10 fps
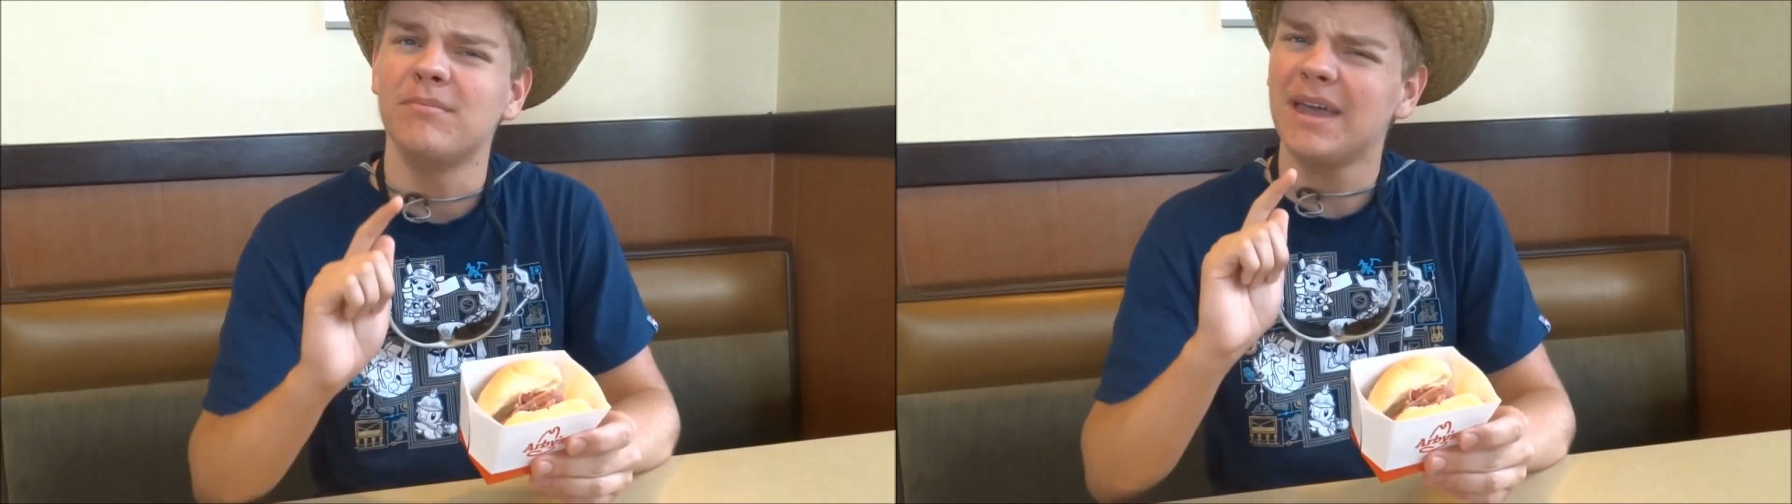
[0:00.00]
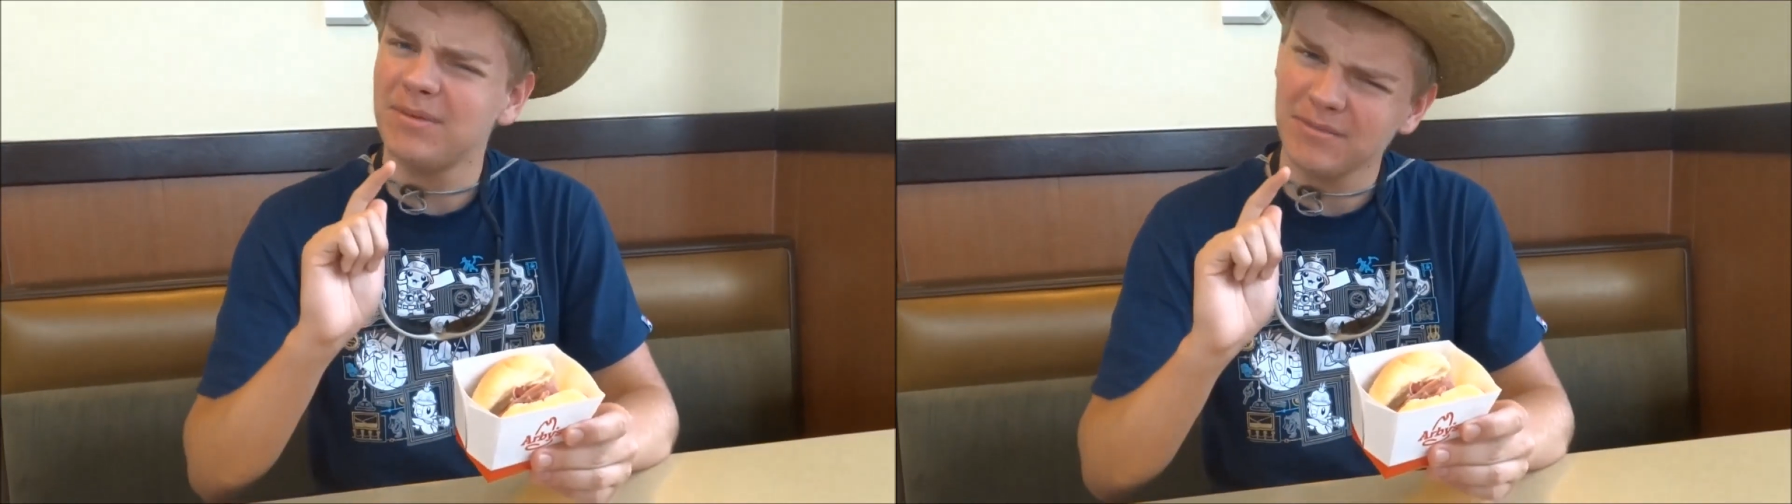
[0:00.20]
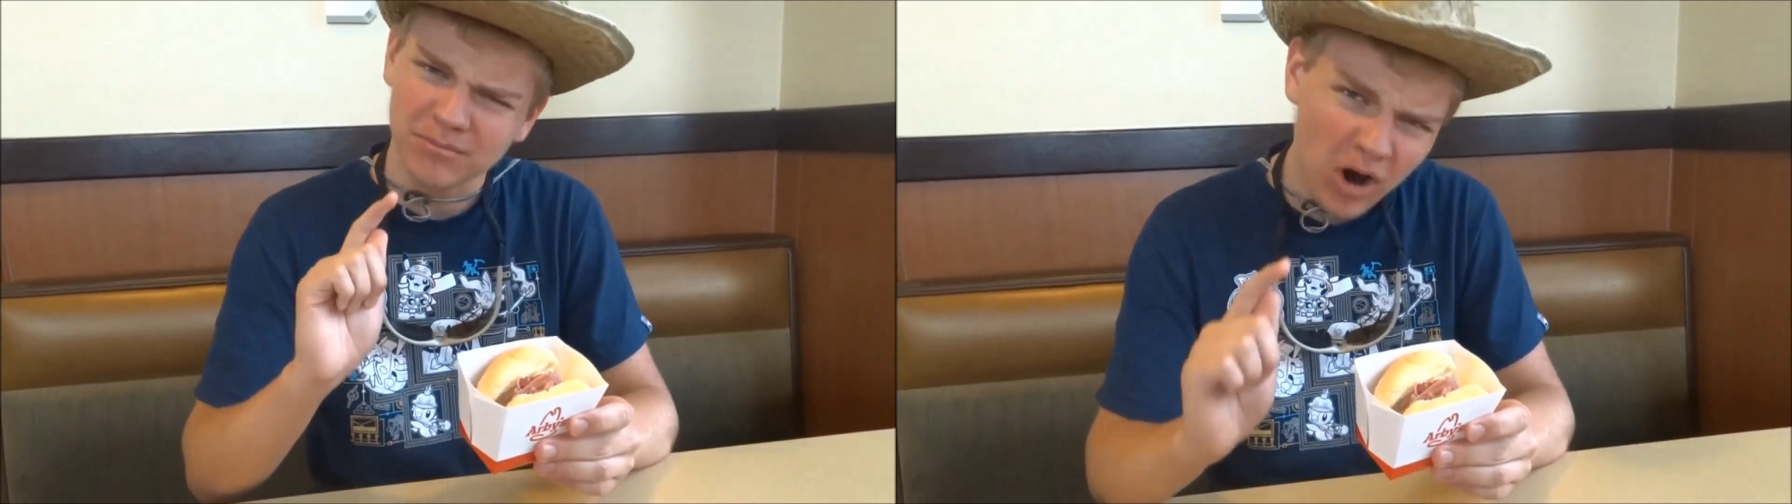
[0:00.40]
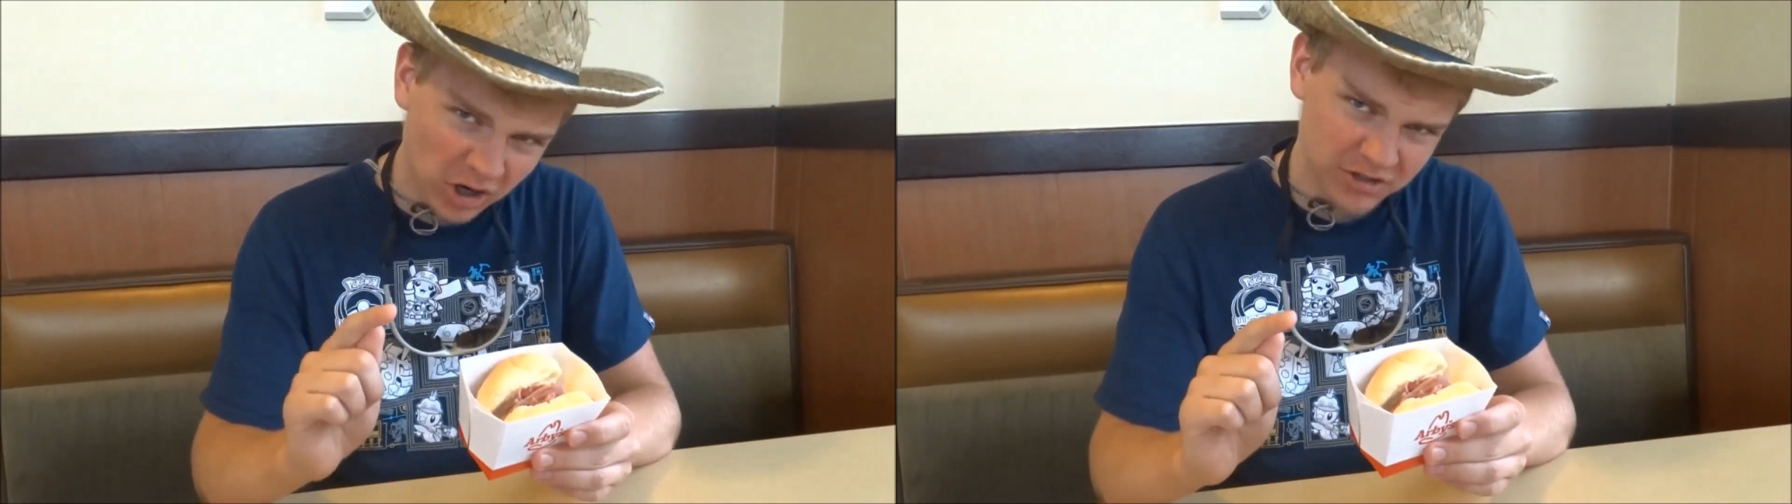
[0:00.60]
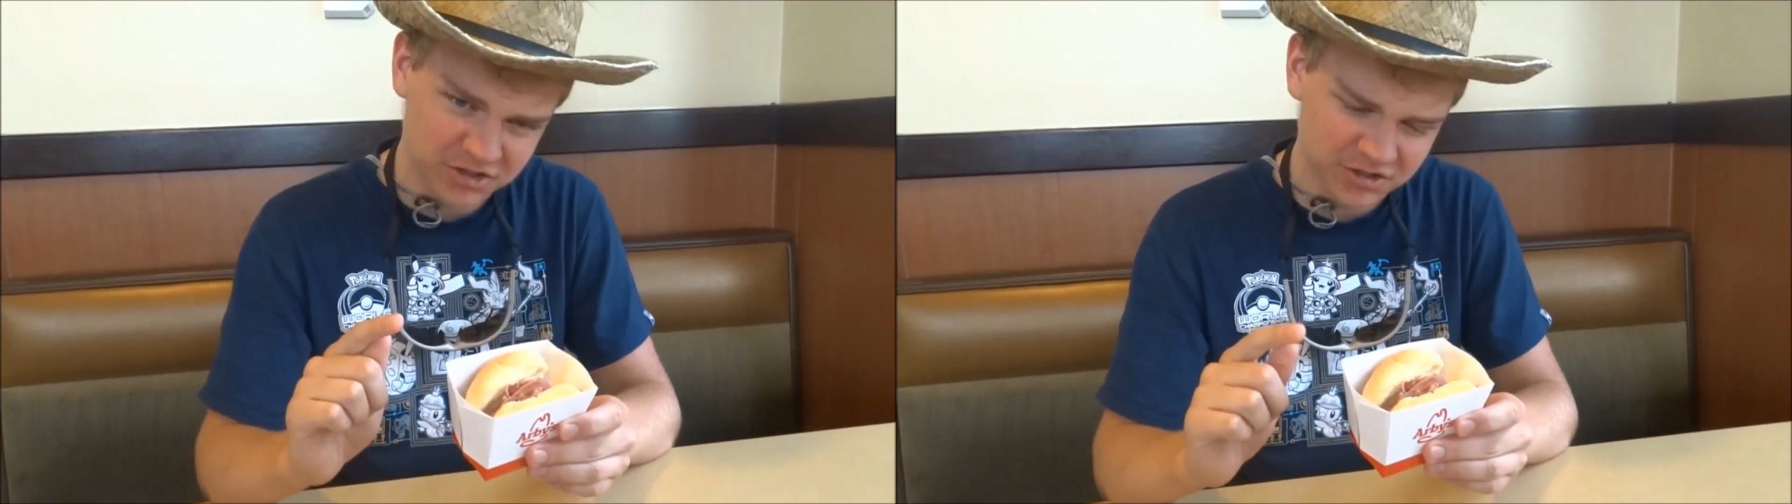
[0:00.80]
Maybe
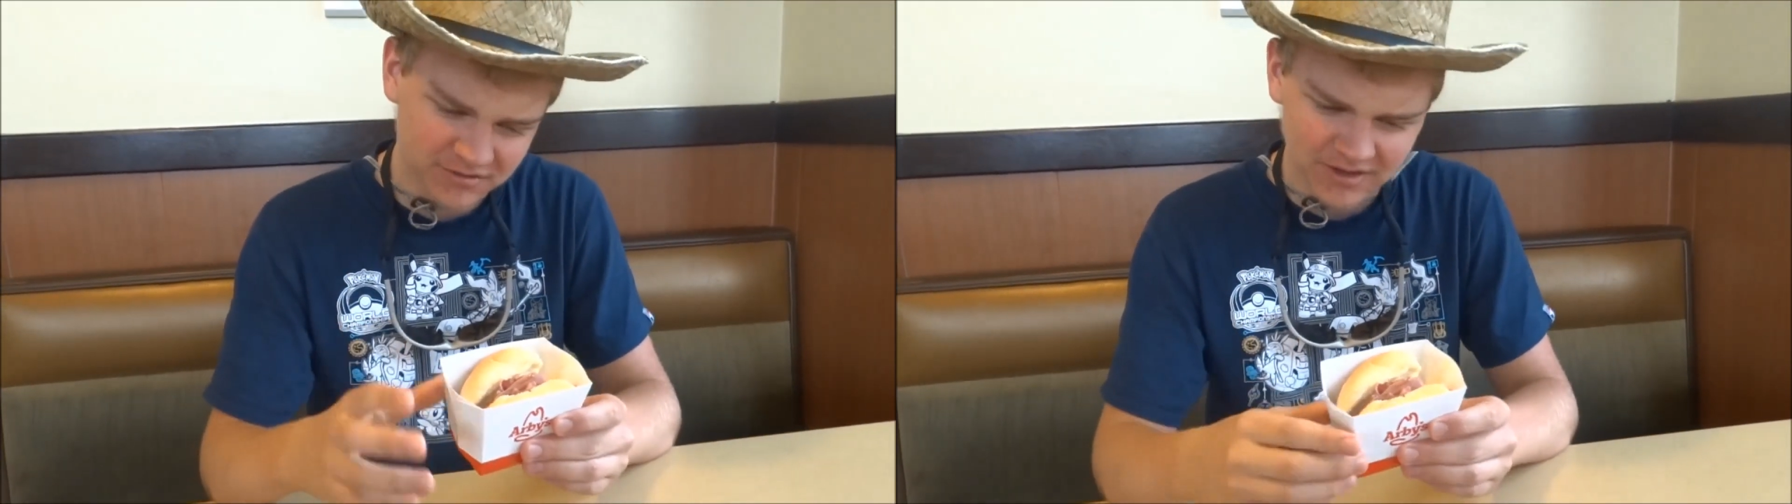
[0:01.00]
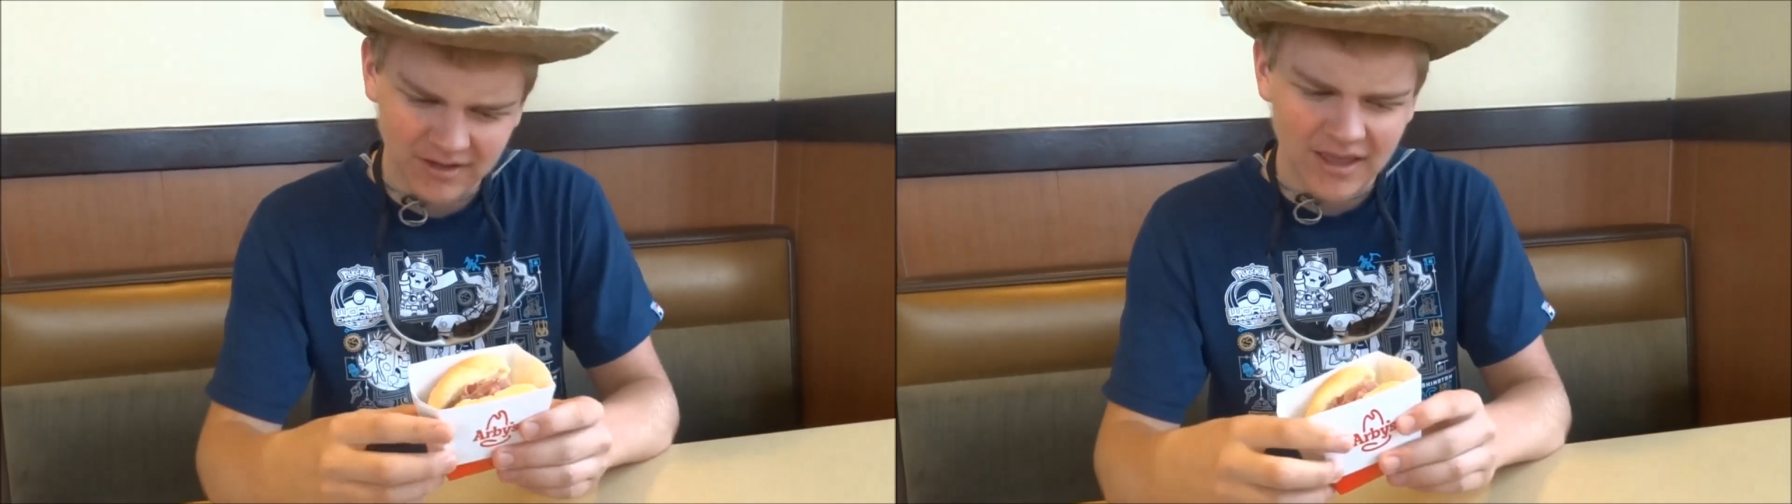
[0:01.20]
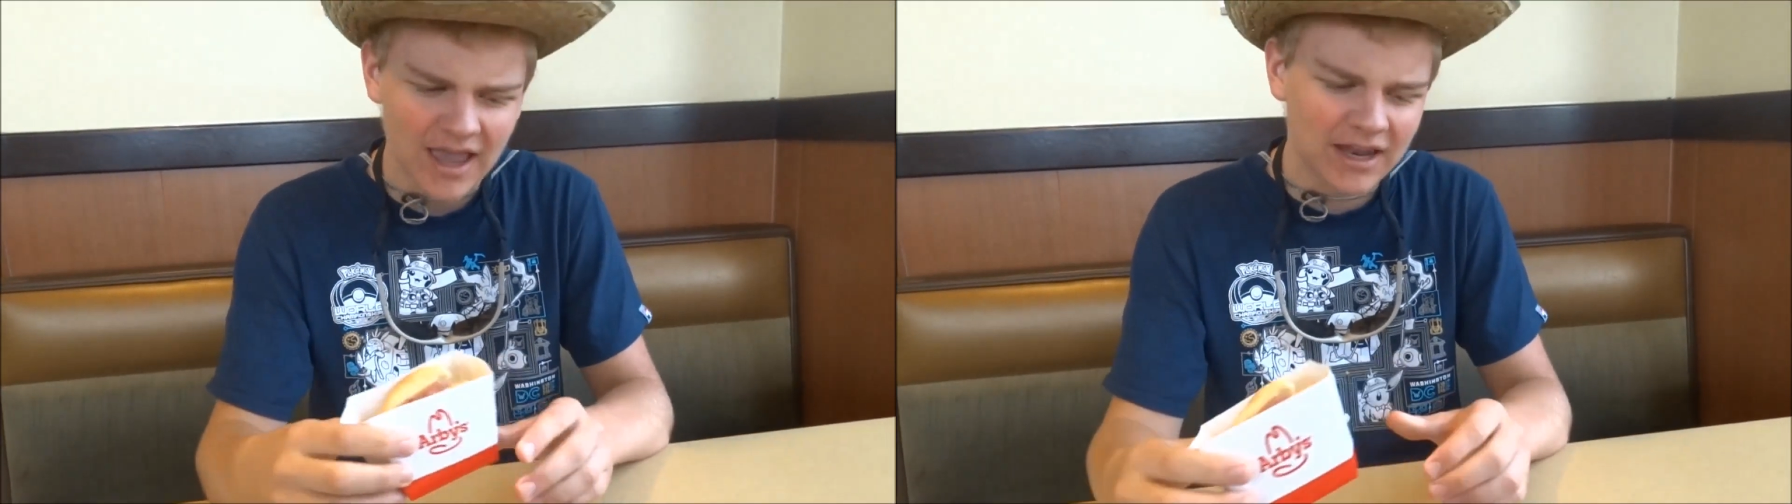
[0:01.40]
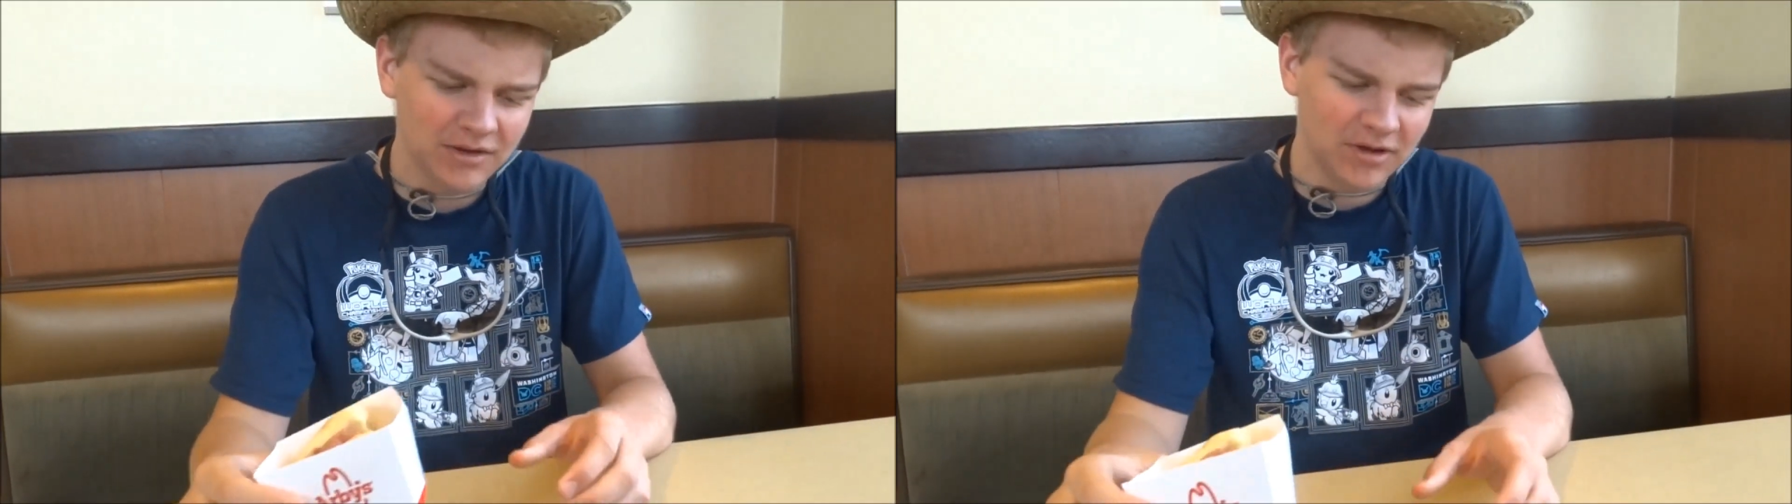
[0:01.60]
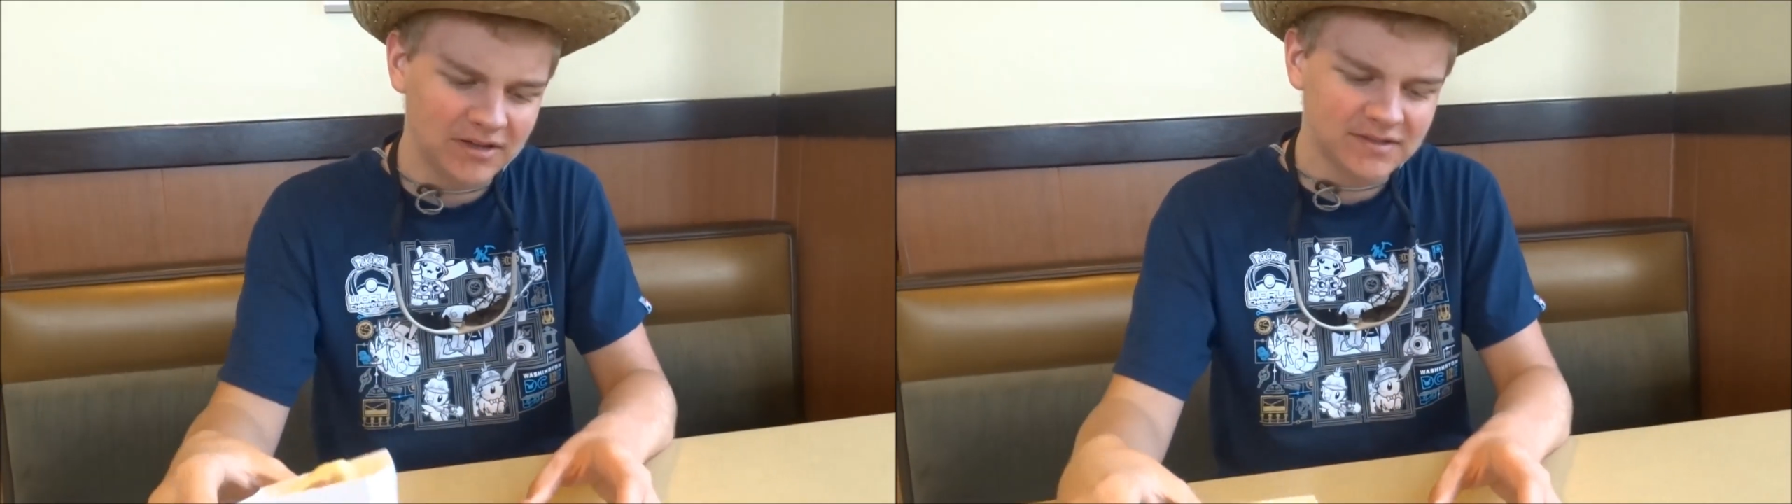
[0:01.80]
March.
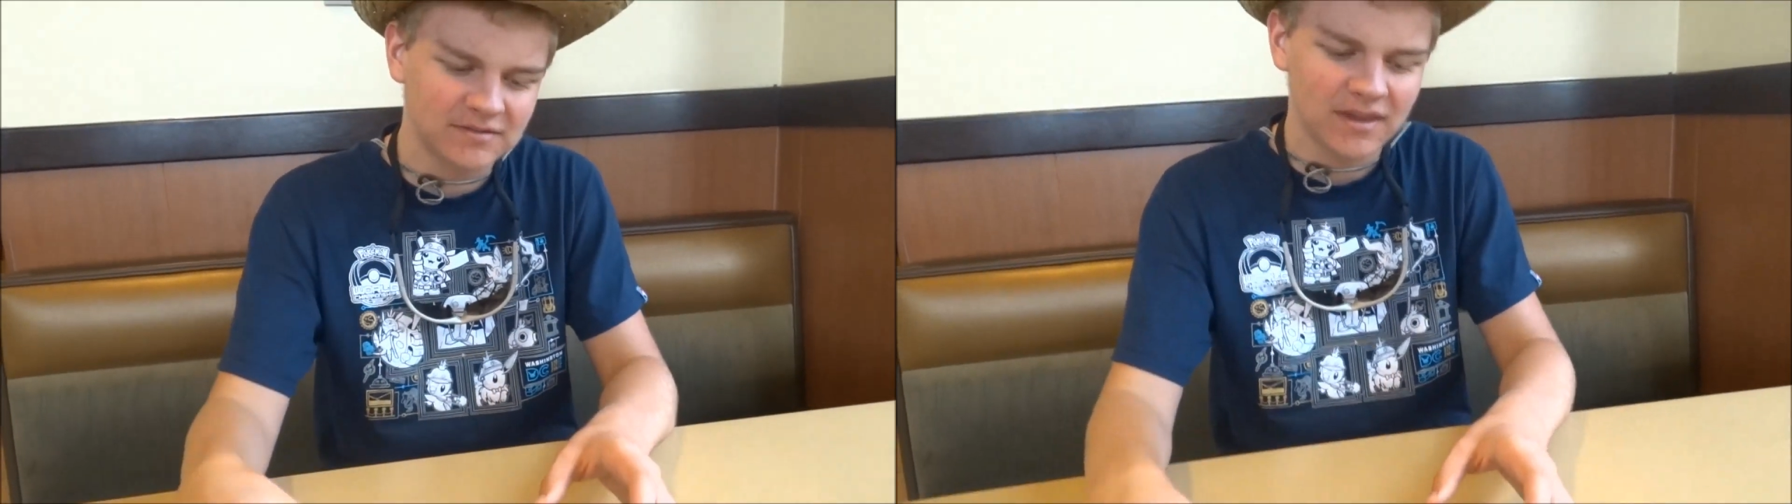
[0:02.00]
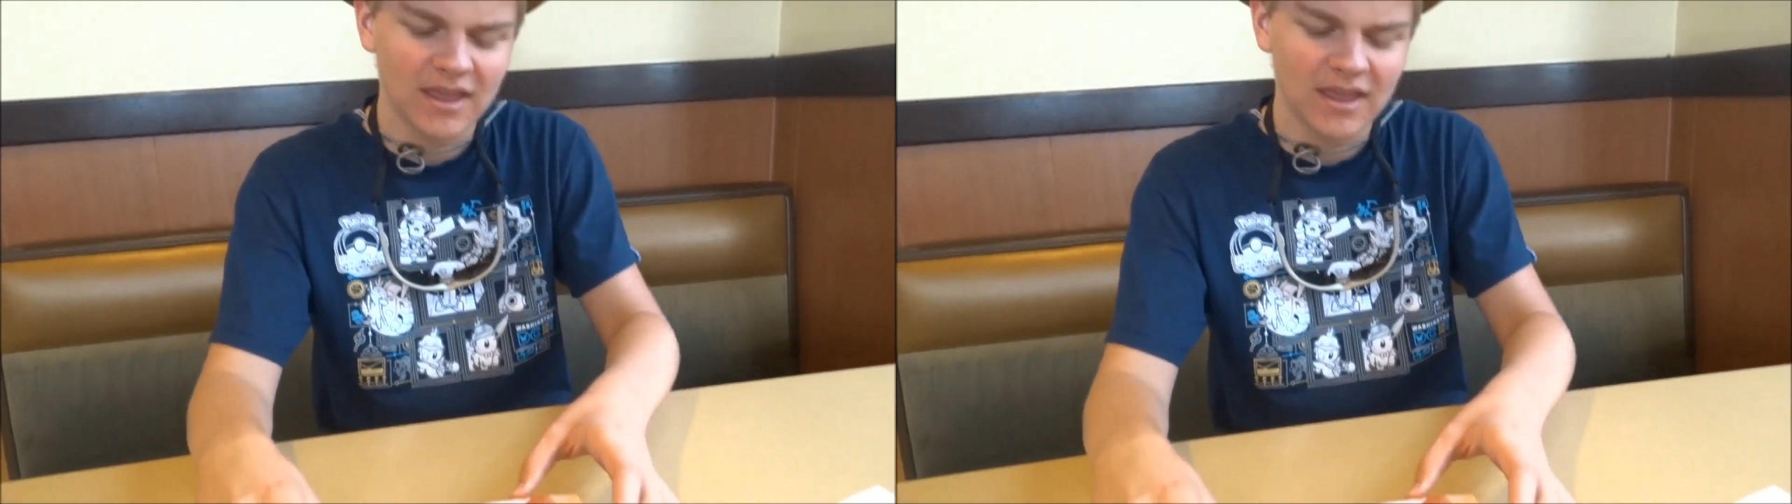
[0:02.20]
Anyways,